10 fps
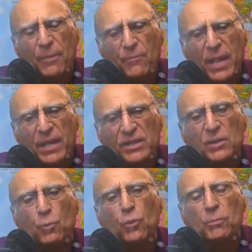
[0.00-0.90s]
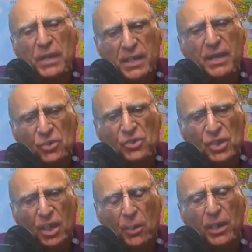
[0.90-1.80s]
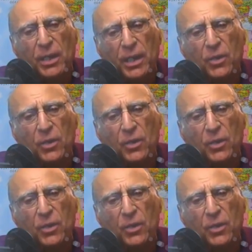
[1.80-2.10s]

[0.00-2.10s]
of medicine would be necessary